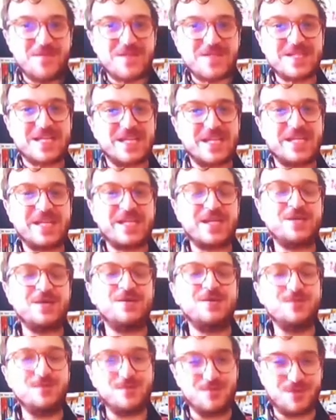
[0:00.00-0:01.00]
a
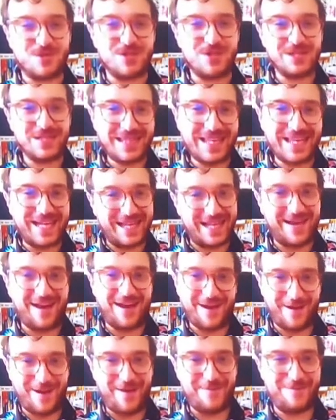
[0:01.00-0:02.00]
huge Lady
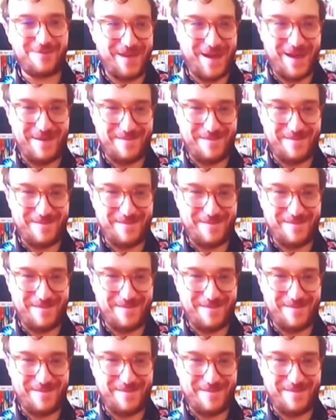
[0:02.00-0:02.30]
Gaga fan.